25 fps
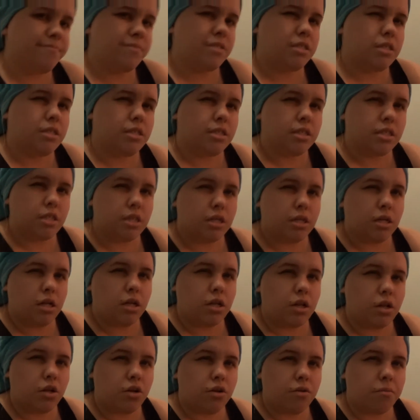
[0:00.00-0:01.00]
still a
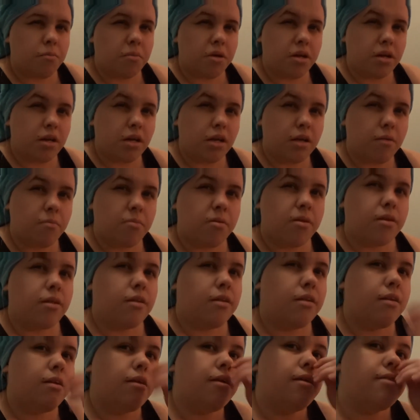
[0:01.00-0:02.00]
lot of money, but
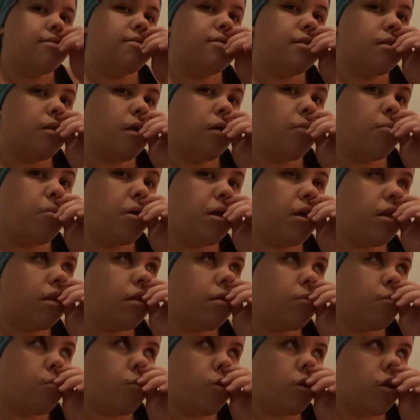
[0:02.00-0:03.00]
it's a lot better
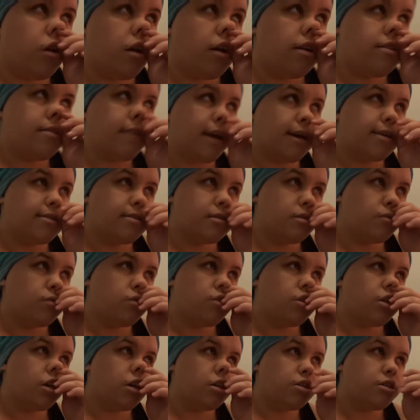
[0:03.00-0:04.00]
than what a taxi would
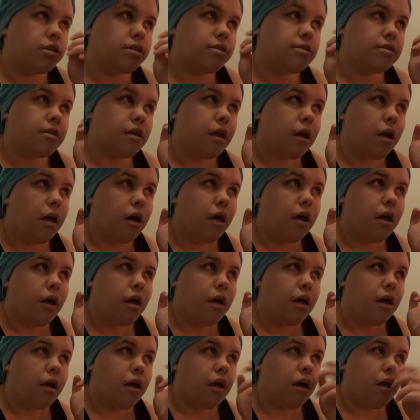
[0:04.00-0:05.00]
charge us.
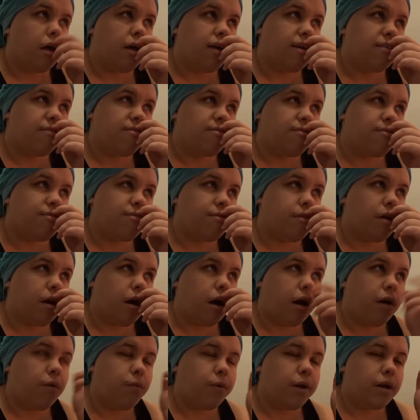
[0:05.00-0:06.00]
If
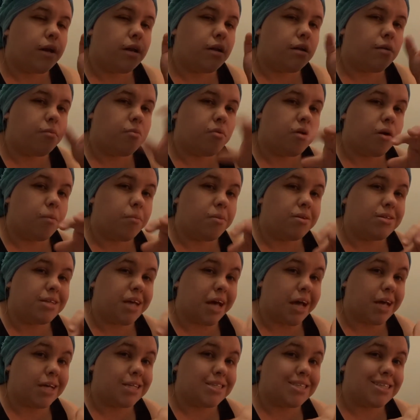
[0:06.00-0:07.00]
I went in a proper
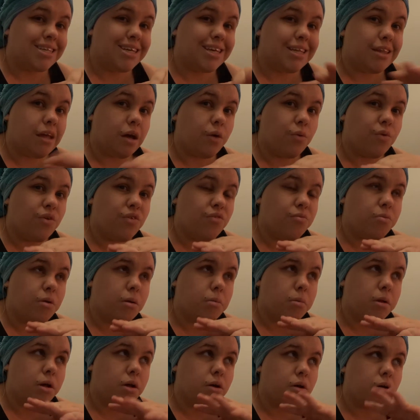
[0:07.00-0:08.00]
taxi, that would have
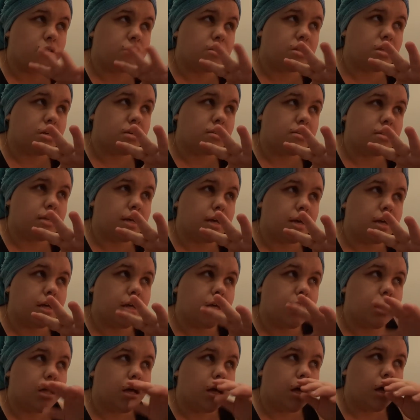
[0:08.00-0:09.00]
probably cost us like
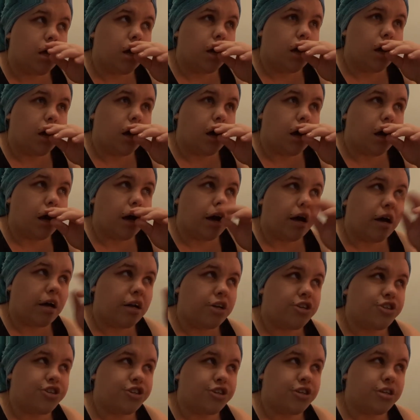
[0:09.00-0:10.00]
one
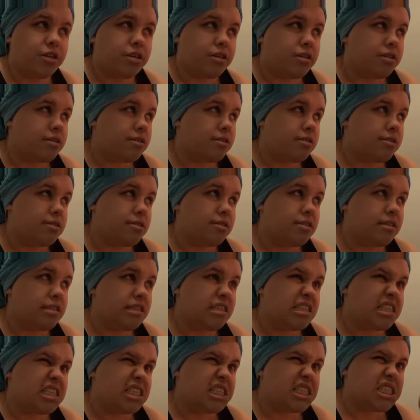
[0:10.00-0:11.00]
hundred
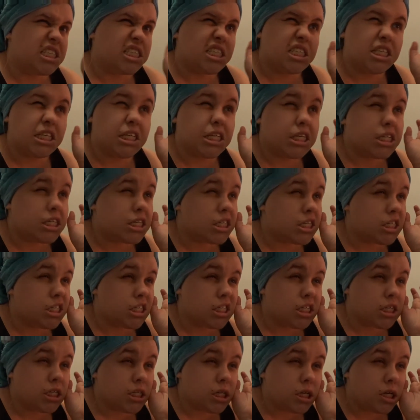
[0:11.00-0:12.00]

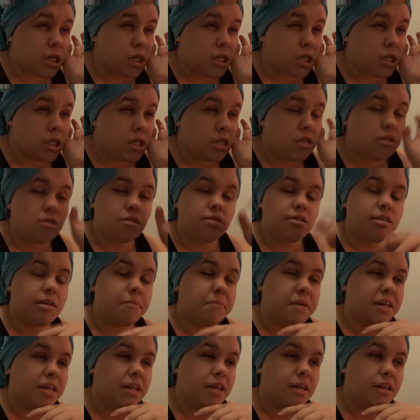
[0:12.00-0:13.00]
sixty dollars or
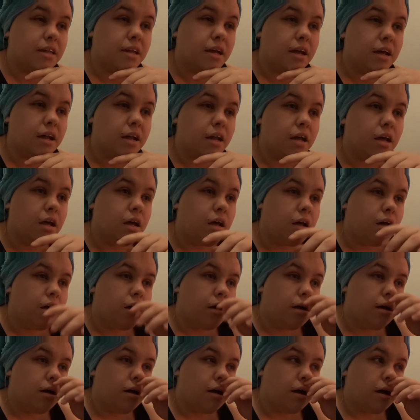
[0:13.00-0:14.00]
something like that.
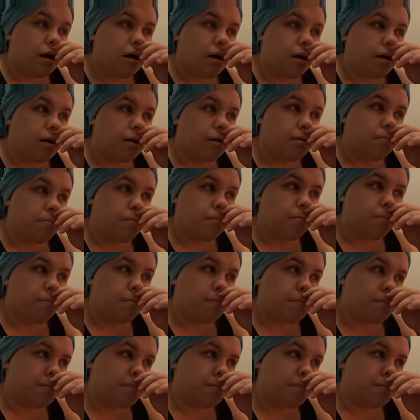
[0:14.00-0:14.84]
Um,